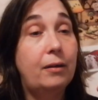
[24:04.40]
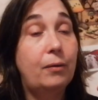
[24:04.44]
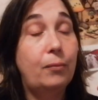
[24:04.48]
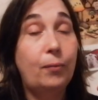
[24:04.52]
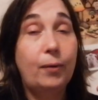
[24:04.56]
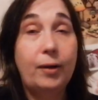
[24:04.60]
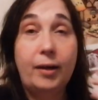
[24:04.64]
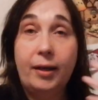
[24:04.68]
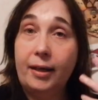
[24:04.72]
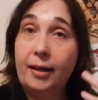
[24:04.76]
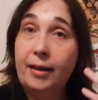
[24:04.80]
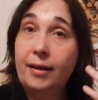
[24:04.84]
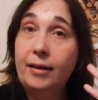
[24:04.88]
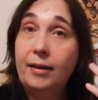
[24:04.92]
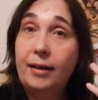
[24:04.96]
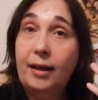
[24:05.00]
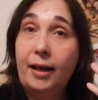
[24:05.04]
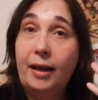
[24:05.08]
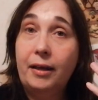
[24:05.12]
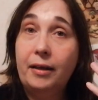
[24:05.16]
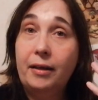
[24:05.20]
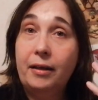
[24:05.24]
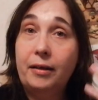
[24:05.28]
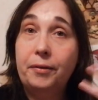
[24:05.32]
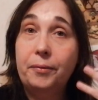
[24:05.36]
when I hit
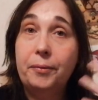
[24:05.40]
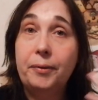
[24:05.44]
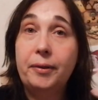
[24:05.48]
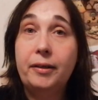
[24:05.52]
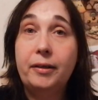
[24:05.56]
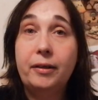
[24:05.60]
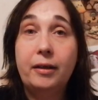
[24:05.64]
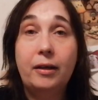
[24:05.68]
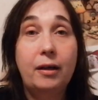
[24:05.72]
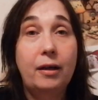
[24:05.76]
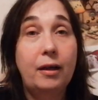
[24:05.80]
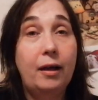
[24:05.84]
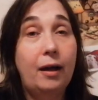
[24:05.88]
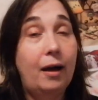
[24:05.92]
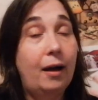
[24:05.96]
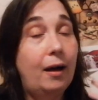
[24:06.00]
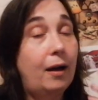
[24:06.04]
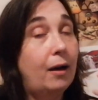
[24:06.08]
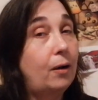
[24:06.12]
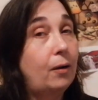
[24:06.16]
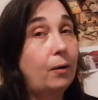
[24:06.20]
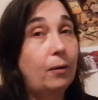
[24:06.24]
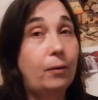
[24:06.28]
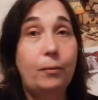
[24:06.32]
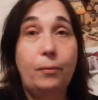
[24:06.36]
800,
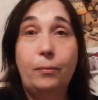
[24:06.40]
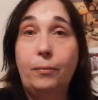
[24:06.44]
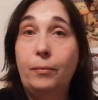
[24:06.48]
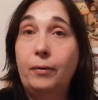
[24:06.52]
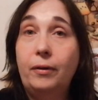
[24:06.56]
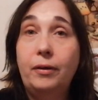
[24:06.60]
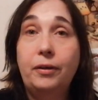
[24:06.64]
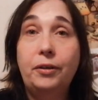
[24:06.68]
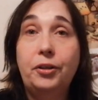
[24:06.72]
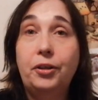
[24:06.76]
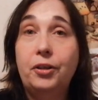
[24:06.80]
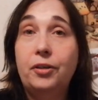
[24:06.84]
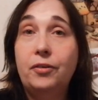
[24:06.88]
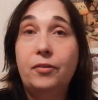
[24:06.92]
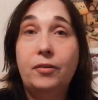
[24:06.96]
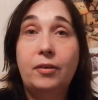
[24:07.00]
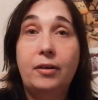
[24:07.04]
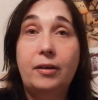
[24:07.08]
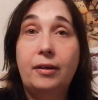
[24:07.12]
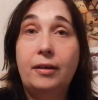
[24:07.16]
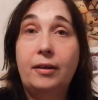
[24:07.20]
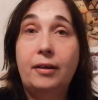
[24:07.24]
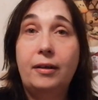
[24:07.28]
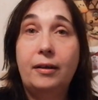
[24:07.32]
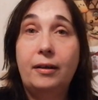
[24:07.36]
we're just
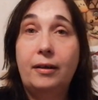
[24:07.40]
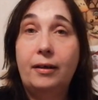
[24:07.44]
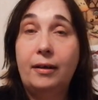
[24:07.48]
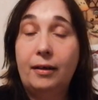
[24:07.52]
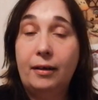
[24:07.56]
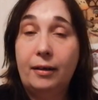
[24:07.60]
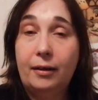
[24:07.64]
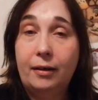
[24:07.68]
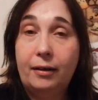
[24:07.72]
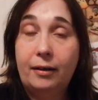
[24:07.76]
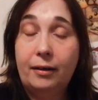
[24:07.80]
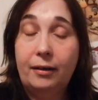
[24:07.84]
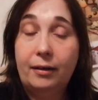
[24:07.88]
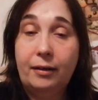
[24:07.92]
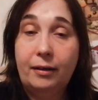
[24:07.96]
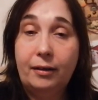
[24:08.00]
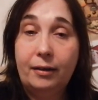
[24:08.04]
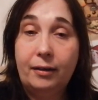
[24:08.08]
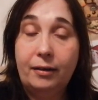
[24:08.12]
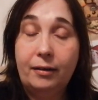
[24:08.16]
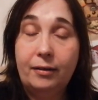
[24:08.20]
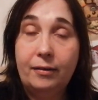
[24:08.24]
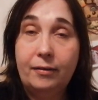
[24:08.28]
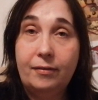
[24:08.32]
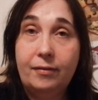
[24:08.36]
gonna
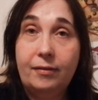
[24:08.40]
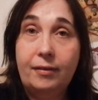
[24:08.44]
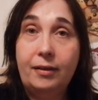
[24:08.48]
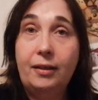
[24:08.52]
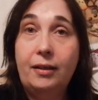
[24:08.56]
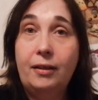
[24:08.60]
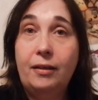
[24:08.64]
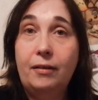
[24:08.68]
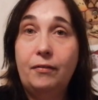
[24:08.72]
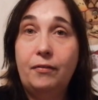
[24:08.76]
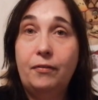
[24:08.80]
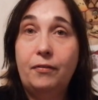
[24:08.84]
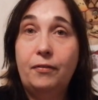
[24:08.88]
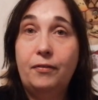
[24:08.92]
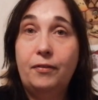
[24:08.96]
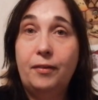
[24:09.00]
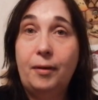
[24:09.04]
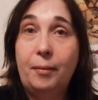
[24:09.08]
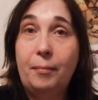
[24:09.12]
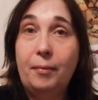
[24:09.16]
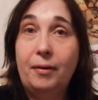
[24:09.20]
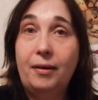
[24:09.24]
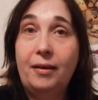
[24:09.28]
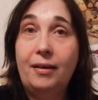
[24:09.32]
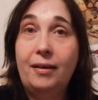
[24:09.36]
see if
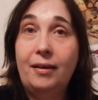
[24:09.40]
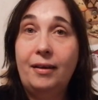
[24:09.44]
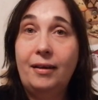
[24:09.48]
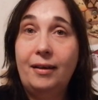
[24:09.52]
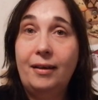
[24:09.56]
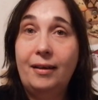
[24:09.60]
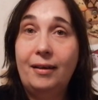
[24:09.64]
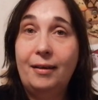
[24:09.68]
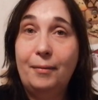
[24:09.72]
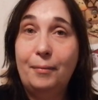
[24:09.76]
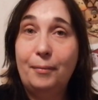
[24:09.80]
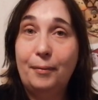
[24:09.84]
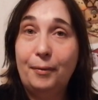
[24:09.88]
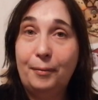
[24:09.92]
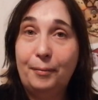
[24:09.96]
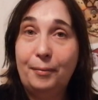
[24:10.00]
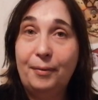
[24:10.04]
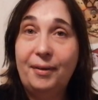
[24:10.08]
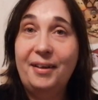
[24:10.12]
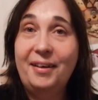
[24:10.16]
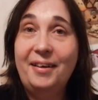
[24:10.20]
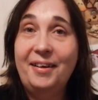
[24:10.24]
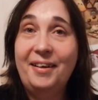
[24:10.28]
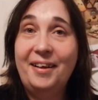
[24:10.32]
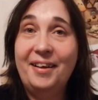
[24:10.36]
somebody will
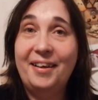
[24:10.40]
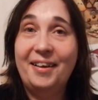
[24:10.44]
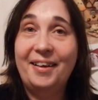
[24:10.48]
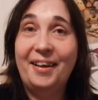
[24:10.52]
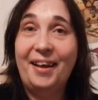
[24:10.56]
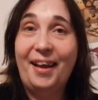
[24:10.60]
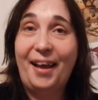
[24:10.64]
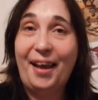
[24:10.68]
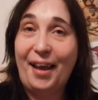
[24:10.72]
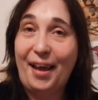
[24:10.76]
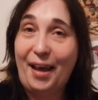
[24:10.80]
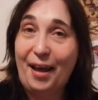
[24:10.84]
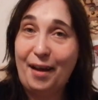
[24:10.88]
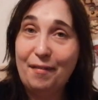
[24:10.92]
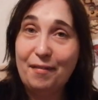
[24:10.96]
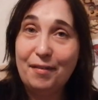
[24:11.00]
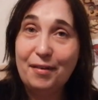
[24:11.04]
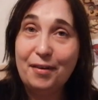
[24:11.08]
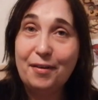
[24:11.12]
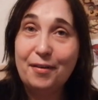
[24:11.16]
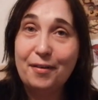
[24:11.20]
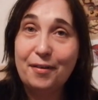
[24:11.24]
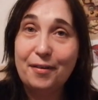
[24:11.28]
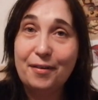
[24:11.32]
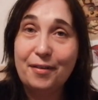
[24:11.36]
win a
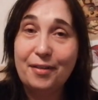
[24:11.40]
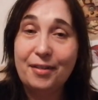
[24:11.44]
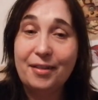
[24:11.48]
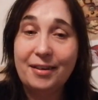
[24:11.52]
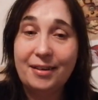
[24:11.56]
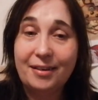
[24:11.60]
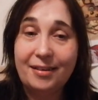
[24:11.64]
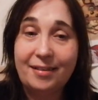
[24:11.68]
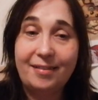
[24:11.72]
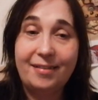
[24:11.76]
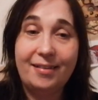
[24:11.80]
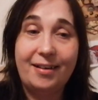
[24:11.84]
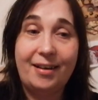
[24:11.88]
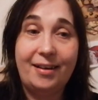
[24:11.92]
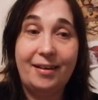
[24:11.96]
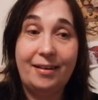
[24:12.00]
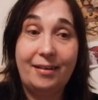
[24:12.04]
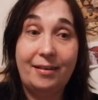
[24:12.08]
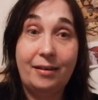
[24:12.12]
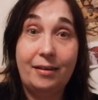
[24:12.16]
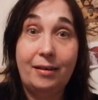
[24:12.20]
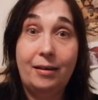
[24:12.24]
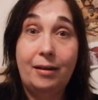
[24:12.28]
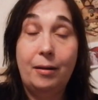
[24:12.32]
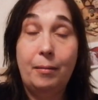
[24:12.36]
Heaven and Earth
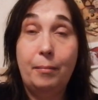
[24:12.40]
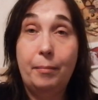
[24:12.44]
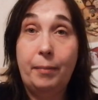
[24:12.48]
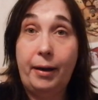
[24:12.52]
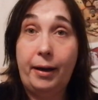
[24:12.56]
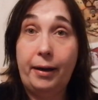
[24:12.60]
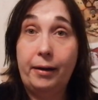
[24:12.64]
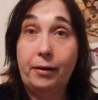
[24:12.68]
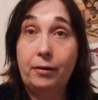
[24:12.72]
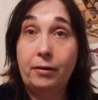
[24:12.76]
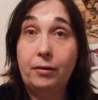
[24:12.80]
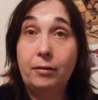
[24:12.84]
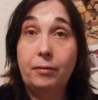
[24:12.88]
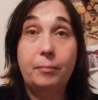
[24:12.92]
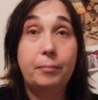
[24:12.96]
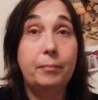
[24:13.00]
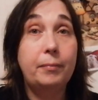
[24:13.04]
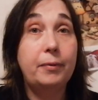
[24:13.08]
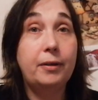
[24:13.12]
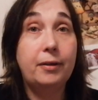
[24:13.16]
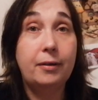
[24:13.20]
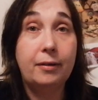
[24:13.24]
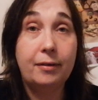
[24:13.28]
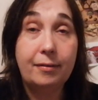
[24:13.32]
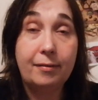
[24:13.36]
design pattern.
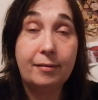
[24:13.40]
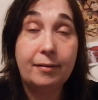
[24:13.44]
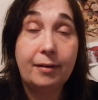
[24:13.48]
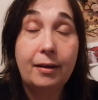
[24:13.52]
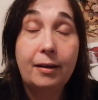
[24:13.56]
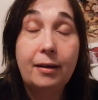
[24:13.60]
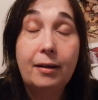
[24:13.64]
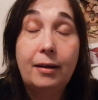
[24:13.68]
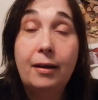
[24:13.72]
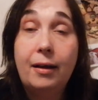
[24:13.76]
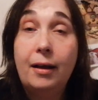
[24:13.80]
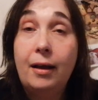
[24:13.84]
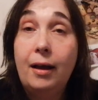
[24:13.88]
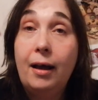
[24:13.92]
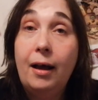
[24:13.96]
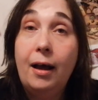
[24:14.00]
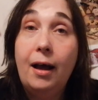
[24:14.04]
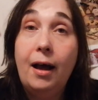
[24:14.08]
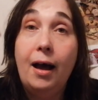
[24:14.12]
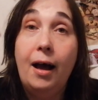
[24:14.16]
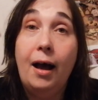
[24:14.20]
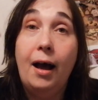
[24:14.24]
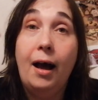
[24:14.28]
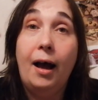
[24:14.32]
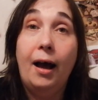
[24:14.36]
Because
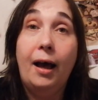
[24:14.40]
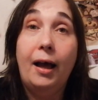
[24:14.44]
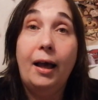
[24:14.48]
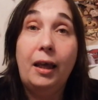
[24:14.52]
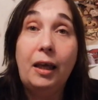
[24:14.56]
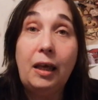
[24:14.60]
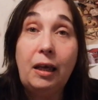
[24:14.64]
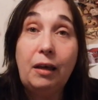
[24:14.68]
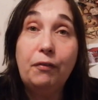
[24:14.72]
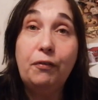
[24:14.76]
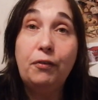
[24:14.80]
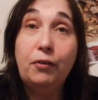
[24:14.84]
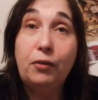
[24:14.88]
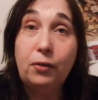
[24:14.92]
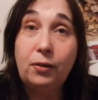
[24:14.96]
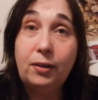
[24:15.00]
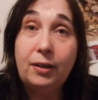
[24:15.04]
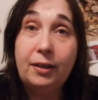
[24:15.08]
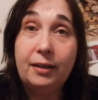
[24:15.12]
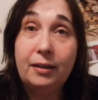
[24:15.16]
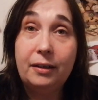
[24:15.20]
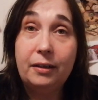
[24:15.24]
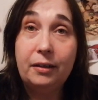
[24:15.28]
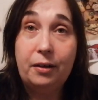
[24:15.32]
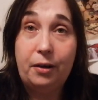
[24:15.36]
if you
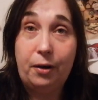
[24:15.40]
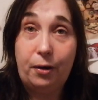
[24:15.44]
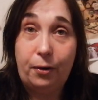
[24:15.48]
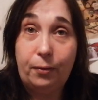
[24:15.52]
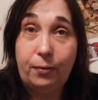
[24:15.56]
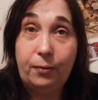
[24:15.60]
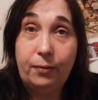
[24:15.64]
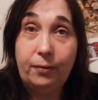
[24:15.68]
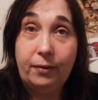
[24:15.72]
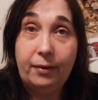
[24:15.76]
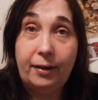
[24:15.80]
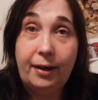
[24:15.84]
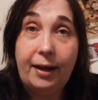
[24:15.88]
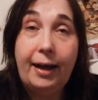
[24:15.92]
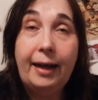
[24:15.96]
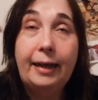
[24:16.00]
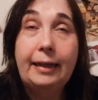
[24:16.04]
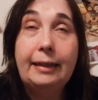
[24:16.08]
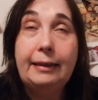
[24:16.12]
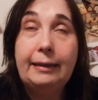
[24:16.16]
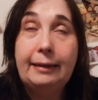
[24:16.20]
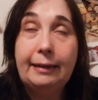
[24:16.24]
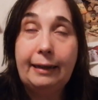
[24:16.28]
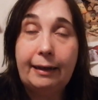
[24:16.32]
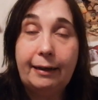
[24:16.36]
didn't know, I
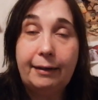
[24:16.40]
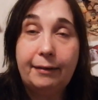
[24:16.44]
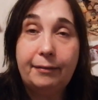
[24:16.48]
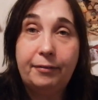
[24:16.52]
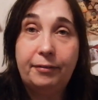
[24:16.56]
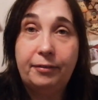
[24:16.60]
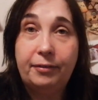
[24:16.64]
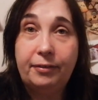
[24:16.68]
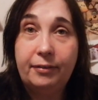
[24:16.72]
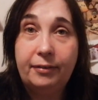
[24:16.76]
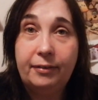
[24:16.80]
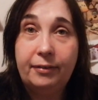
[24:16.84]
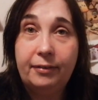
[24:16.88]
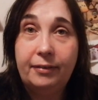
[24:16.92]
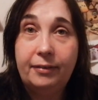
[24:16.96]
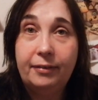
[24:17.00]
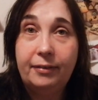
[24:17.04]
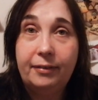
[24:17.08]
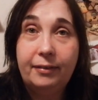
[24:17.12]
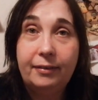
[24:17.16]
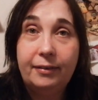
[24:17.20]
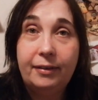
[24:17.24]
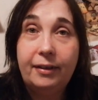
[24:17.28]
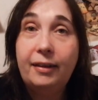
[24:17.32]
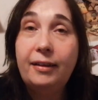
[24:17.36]
love,
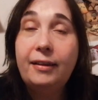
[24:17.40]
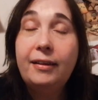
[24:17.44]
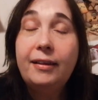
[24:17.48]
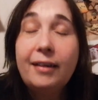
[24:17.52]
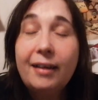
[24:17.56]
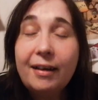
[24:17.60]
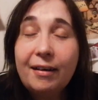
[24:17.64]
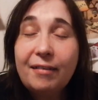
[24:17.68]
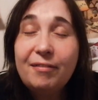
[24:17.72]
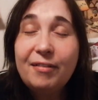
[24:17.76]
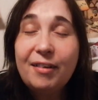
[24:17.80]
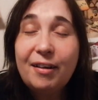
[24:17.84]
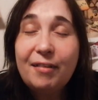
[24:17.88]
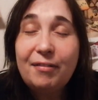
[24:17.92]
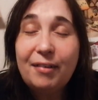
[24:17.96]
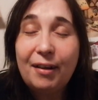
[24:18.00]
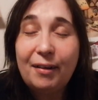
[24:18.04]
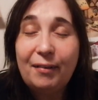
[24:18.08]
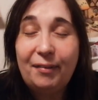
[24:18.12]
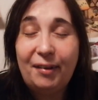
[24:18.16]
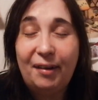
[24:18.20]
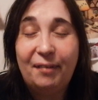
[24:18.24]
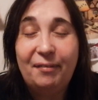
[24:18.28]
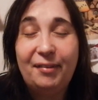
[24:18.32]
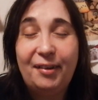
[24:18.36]
love, love,
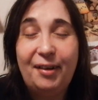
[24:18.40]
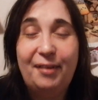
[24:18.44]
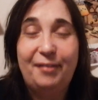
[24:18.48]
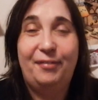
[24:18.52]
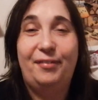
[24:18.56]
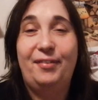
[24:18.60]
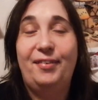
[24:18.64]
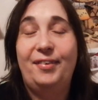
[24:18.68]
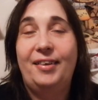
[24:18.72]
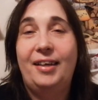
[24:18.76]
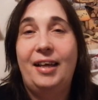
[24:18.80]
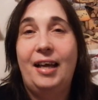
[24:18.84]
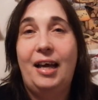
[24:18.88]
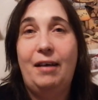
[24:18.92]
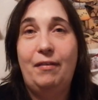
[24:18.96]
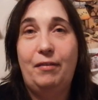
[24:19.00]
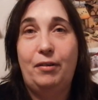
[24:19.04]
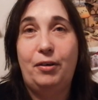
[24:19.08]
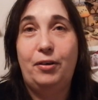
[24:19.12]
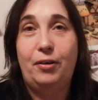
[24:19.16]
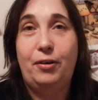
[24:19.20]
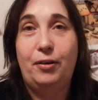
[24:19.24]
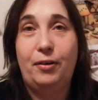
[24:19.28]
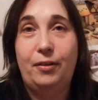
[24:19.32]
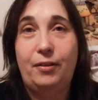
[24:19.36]
love, love, love
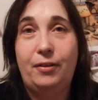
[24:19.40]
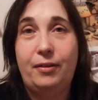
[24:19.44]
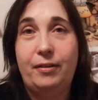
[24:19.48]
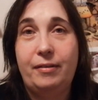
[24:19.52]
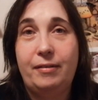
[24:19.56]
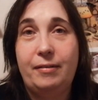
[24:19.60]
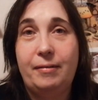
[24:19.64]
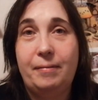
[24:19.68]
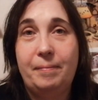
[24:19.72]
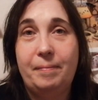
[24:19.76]
Heaven and Earth.